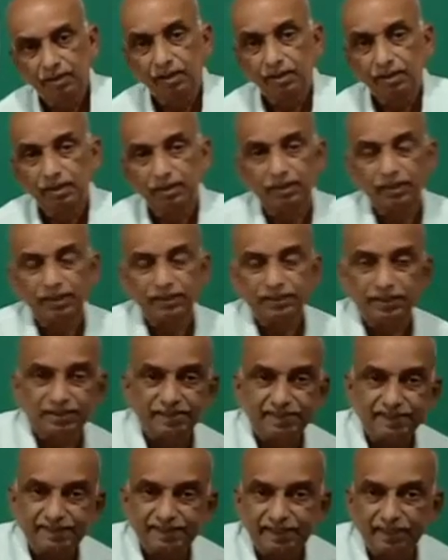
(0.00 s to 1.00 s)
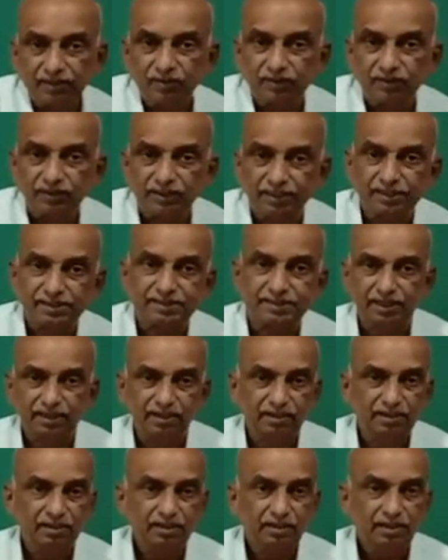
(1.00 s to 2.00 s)
either this side or that side,
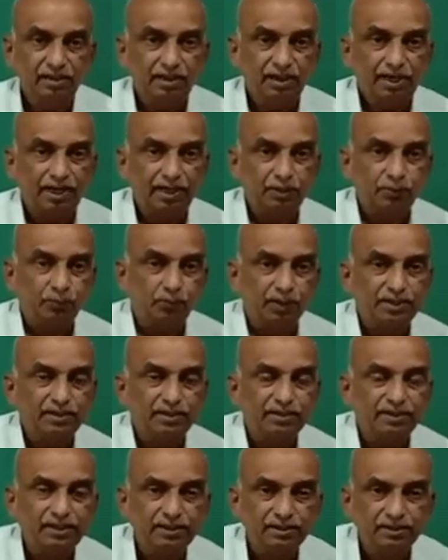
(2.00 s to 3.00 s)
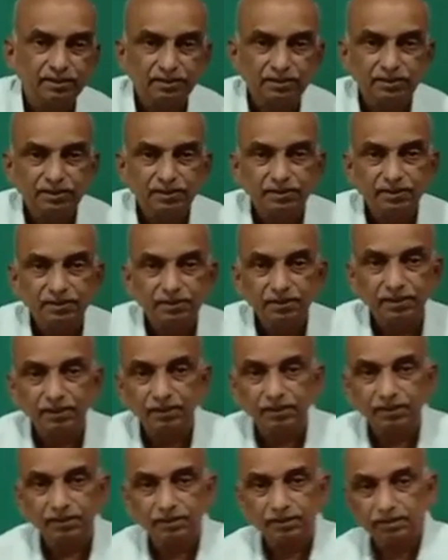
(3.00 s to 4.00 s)
at one
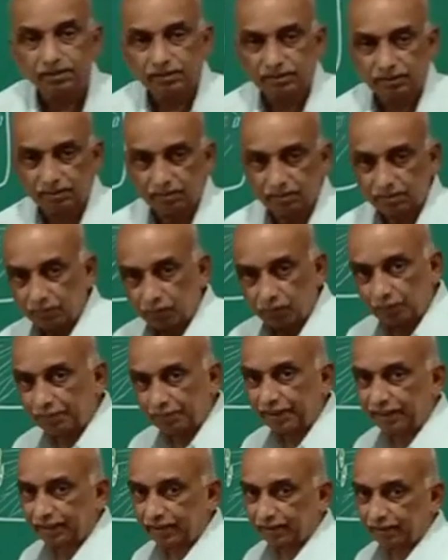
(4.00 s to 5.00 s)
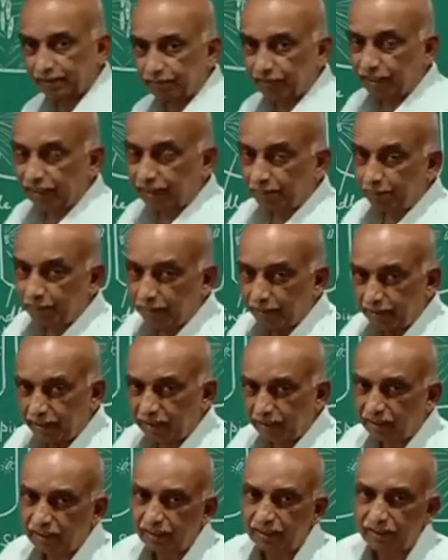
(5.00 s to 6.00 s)
moment, at a
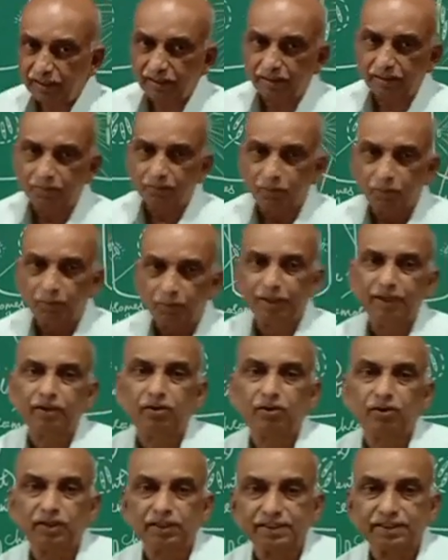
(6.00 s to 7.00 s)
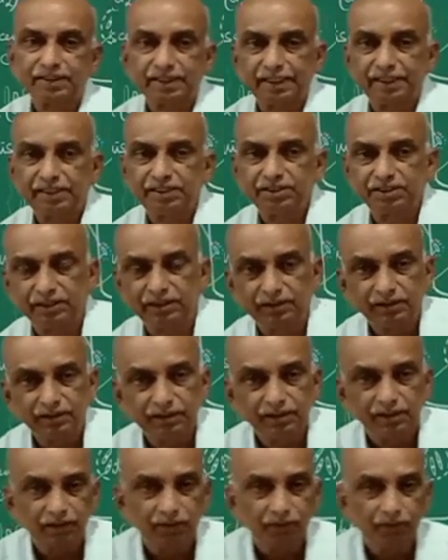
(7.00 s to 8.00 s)
particular moment or a stage,
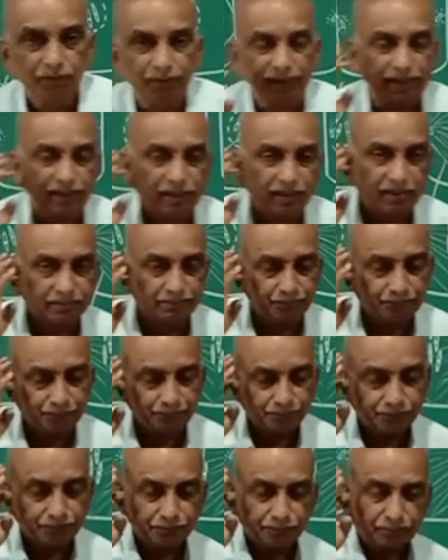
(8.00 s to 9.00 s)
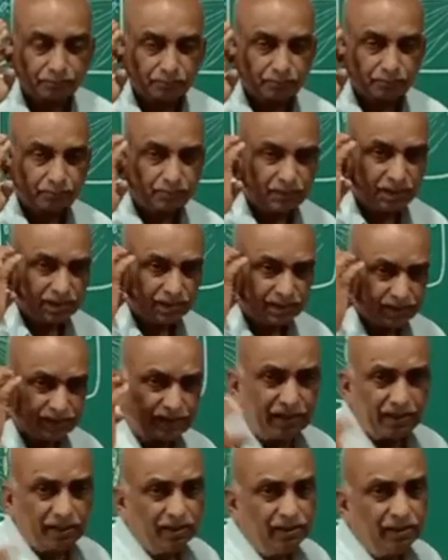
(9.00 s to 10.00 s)
we can
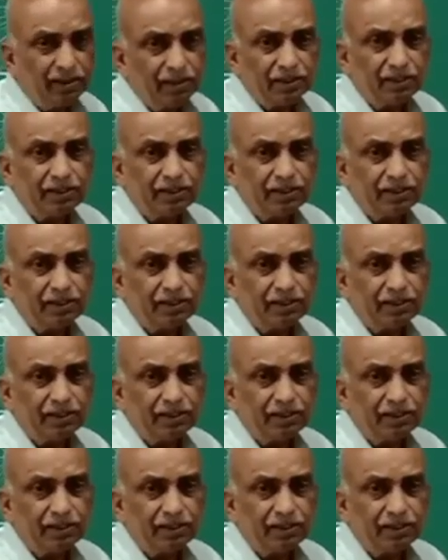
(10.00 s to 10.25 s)
see the